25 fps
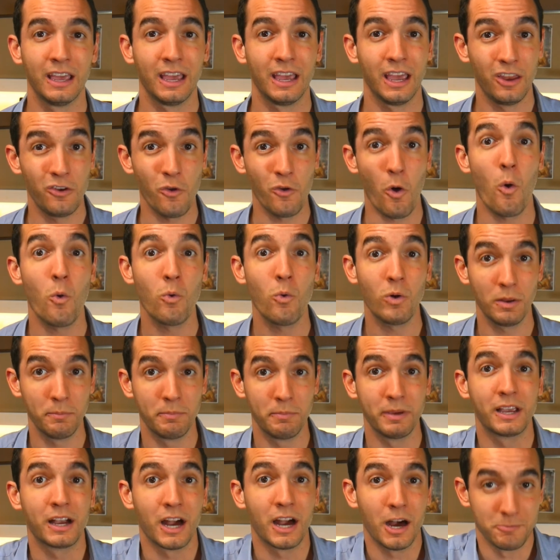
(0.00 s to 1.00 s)
and only
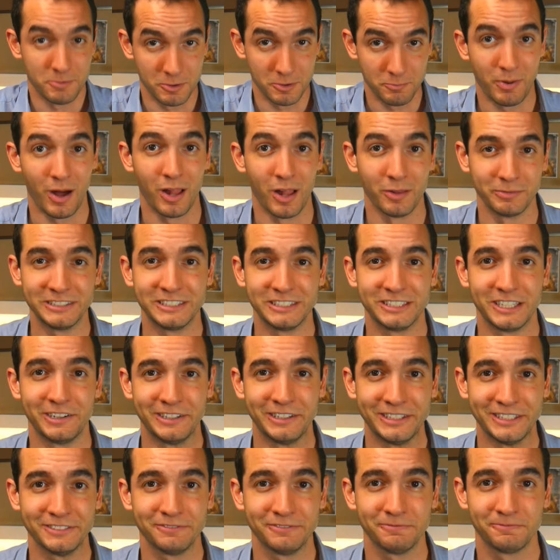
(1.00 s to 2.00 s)
become a
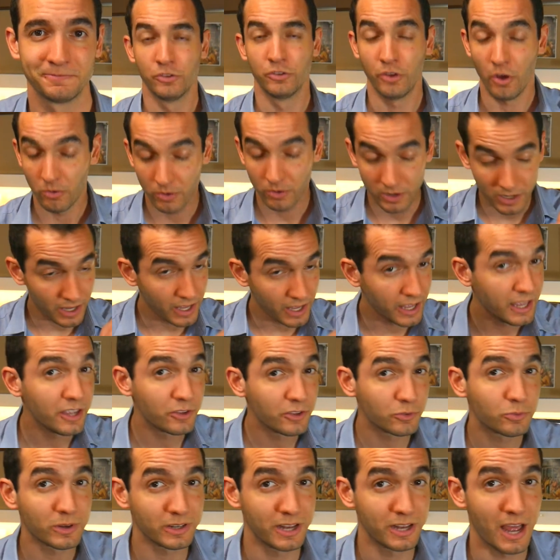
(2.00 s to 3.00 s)
parliamentarian. So
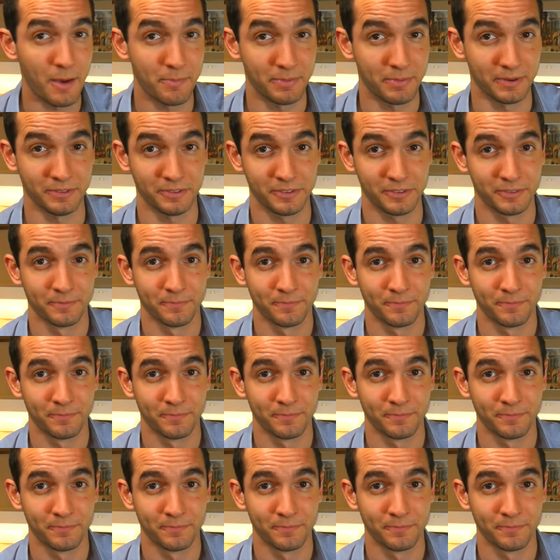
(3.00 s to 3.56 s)
here's what happened.